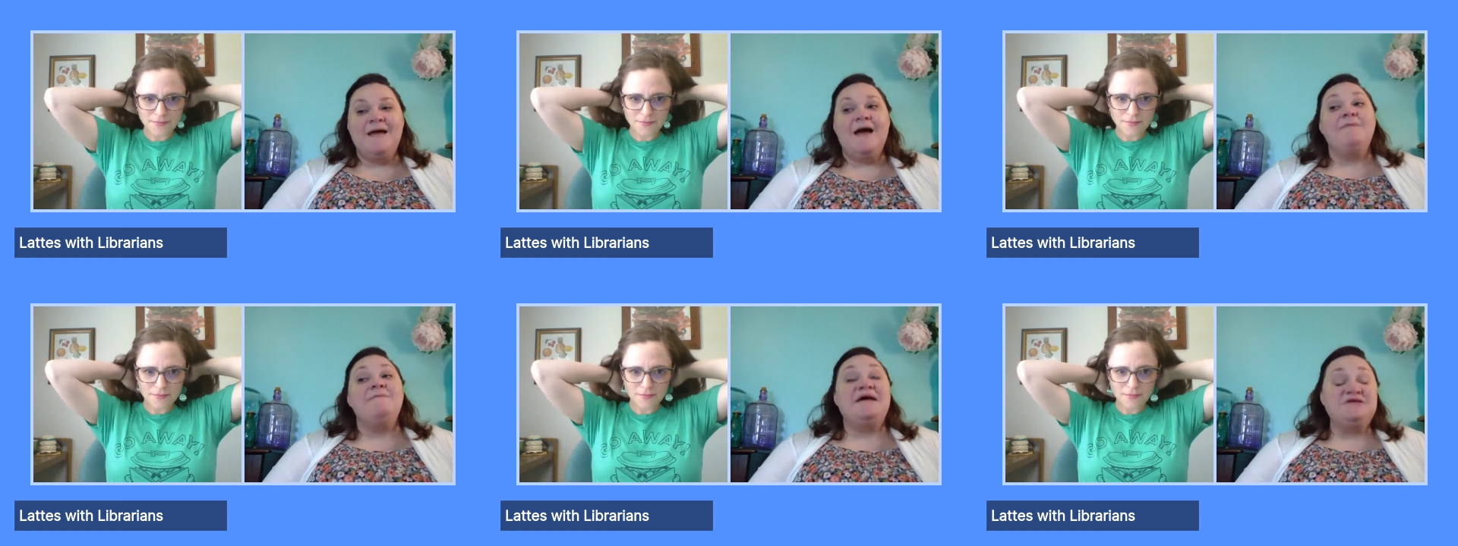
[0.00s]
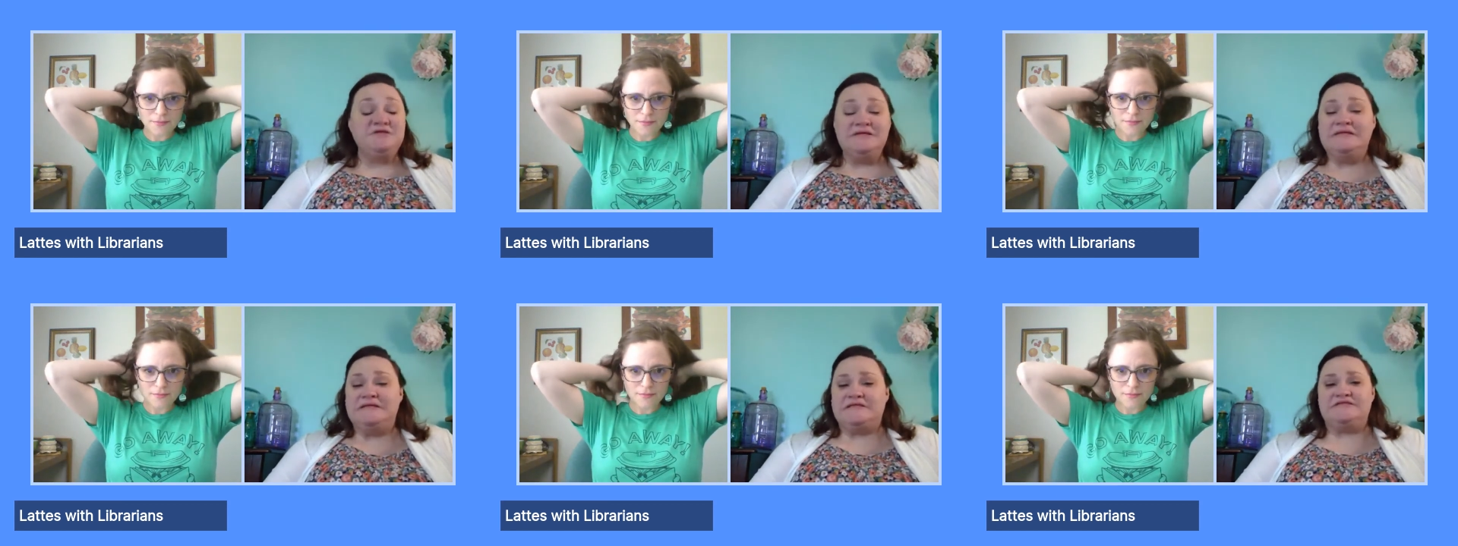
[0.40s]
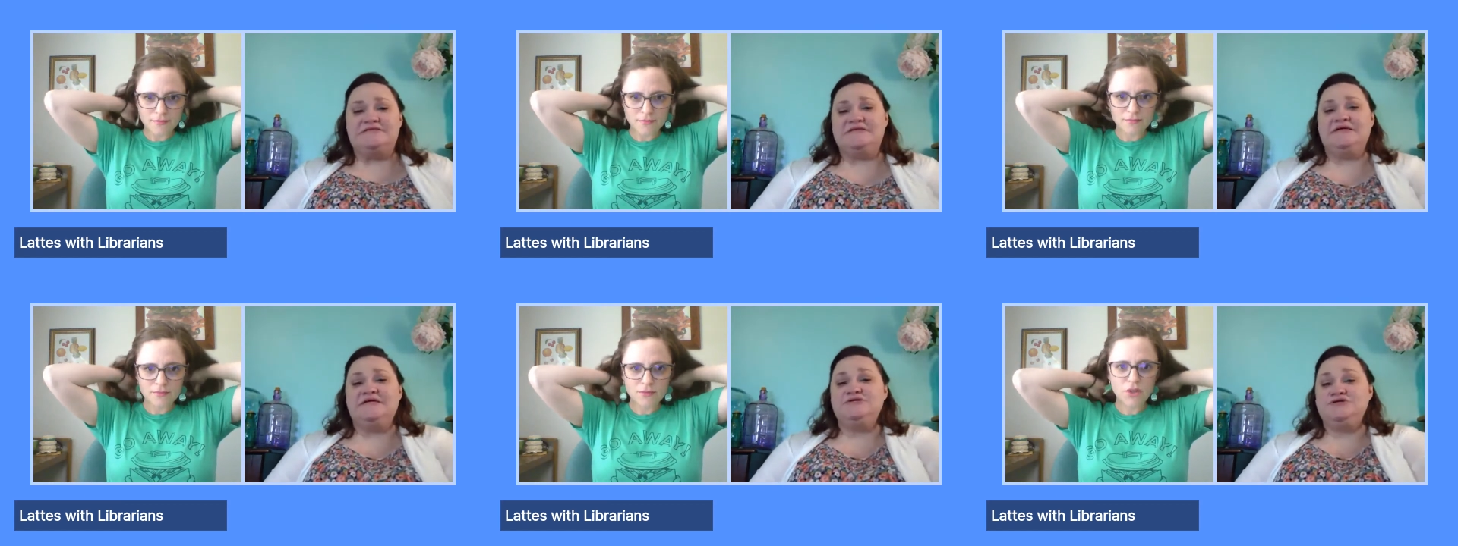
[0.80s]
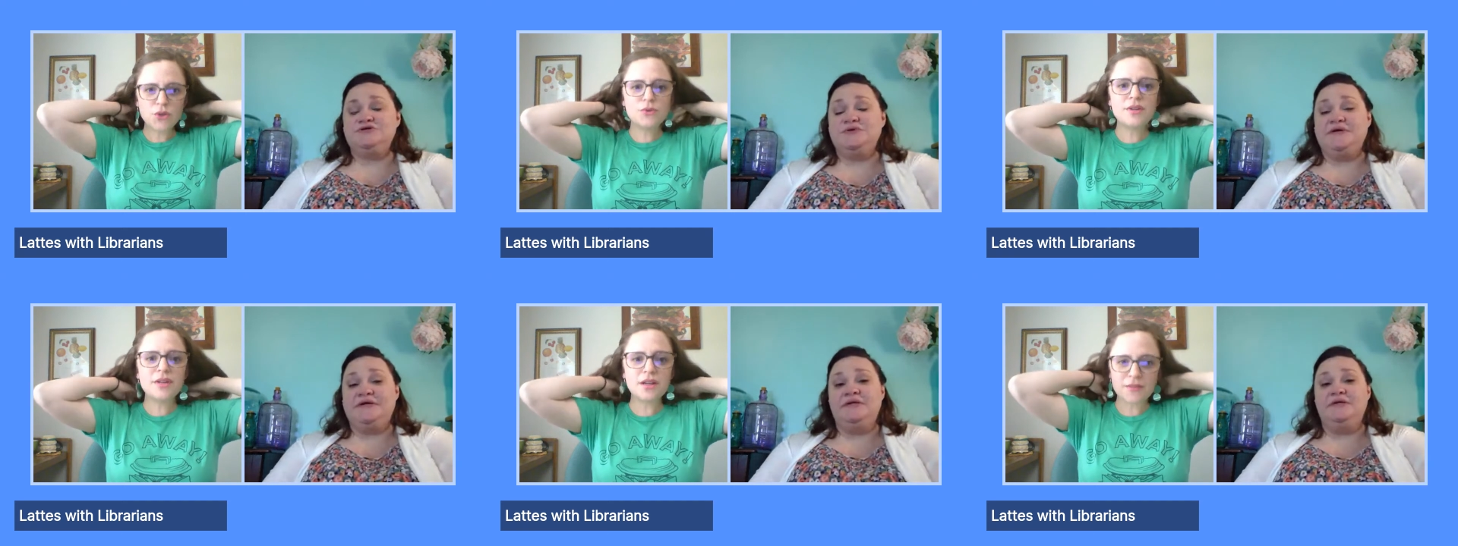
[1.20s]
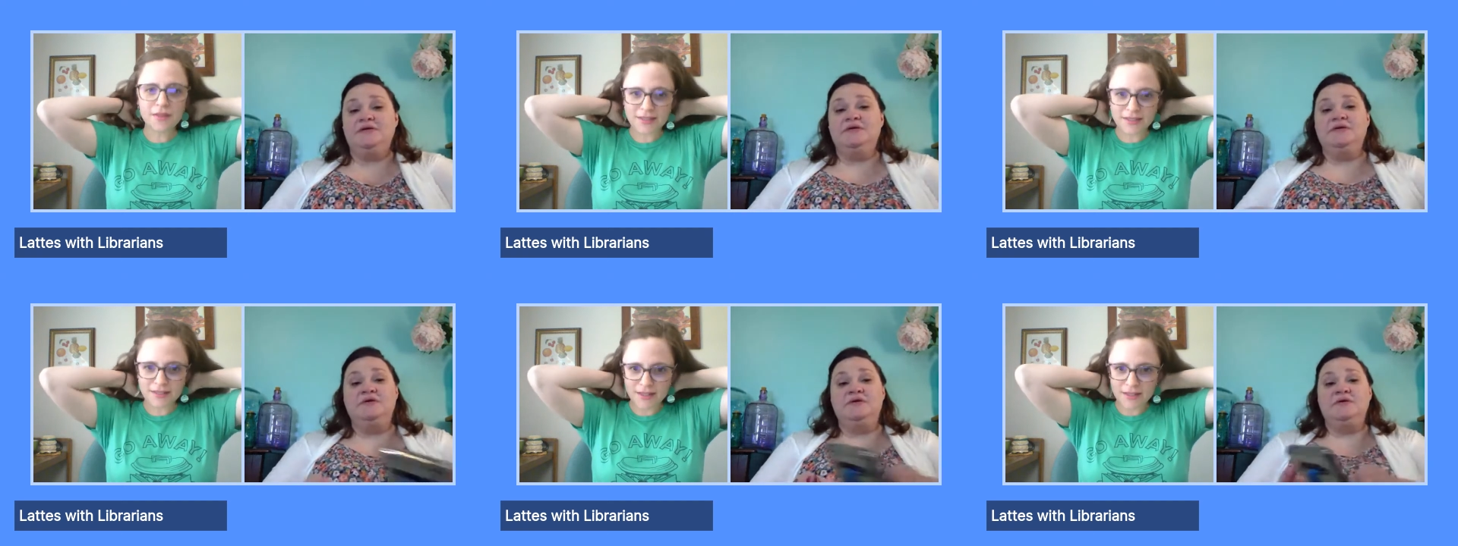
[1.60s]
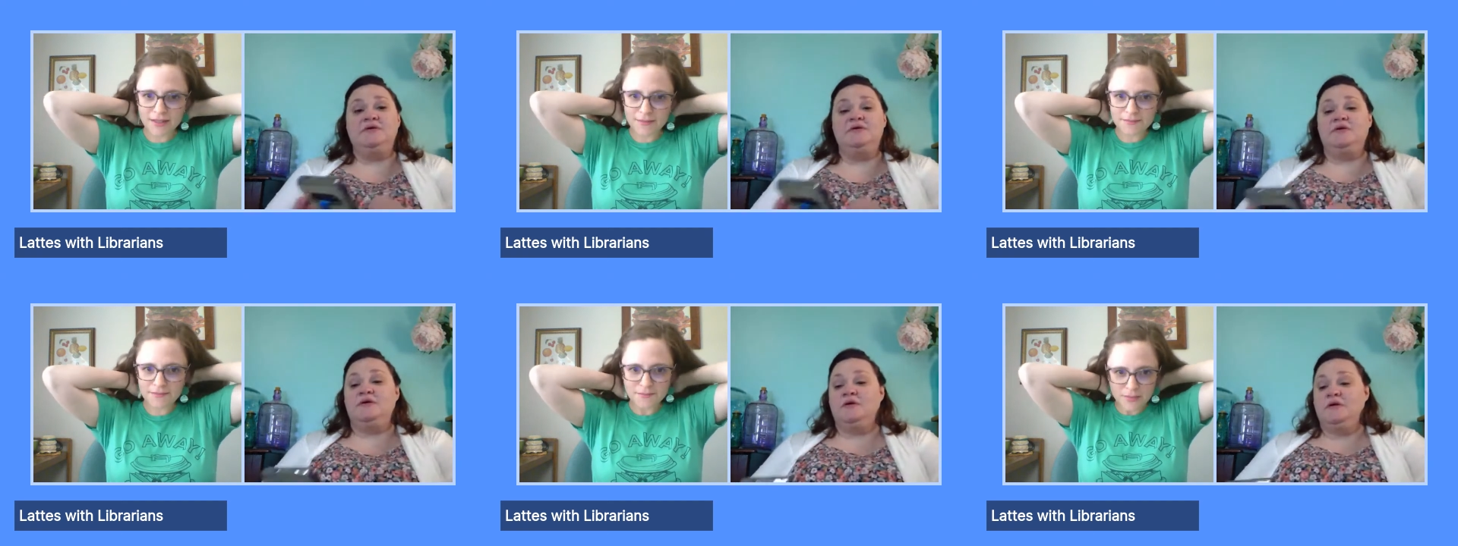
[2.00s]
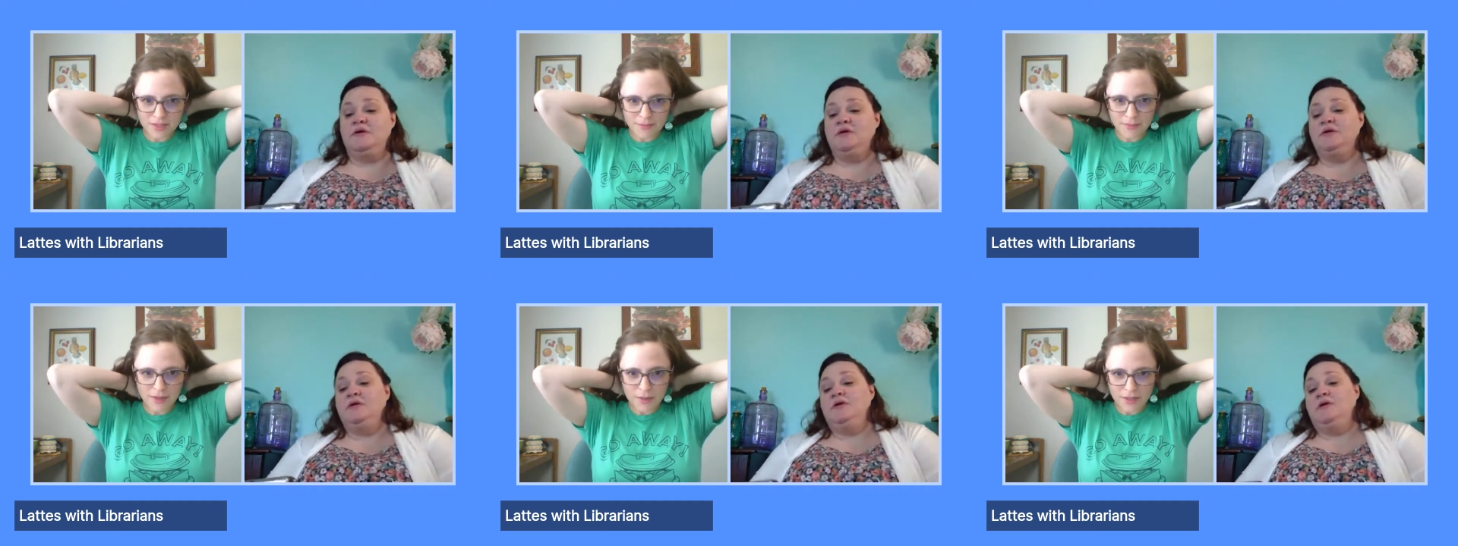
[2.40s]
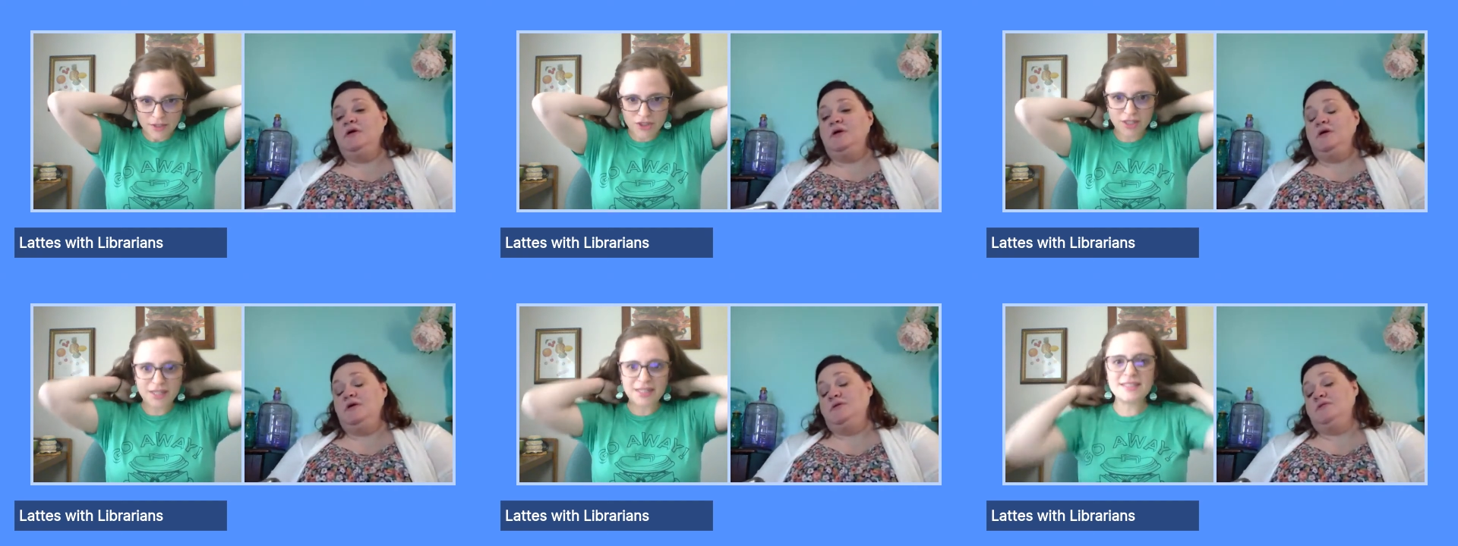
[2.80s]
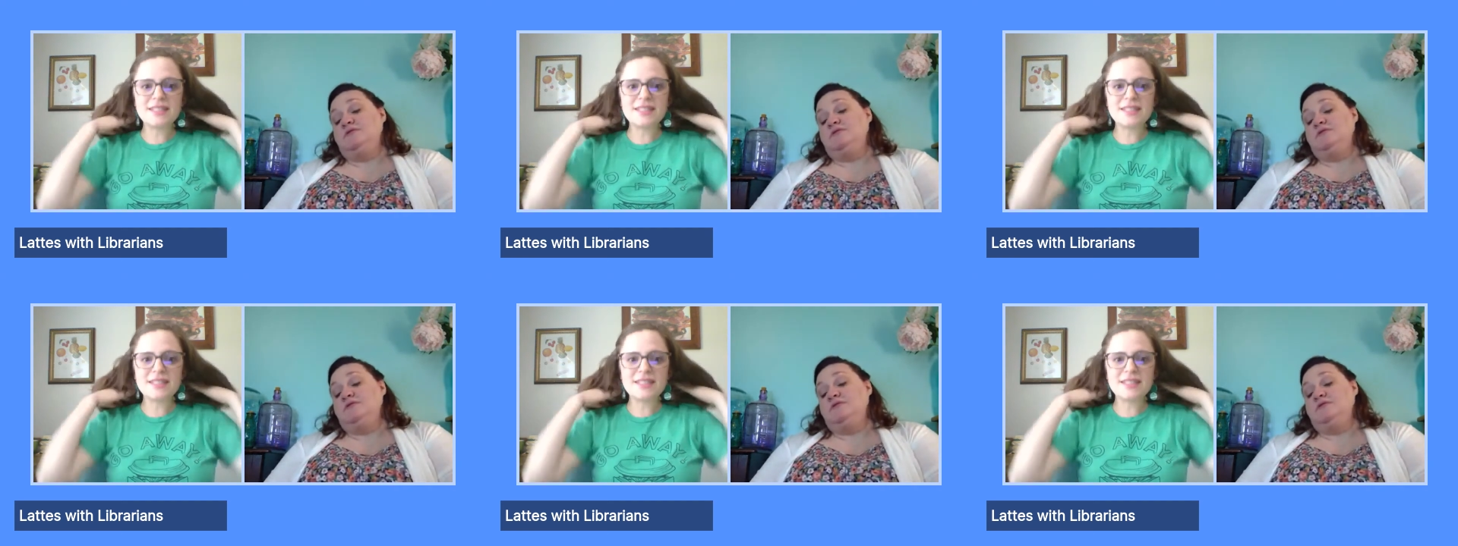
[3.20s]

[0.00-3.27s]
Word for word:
Speaker 1: I'm actually listening to it. Narrates it was my question.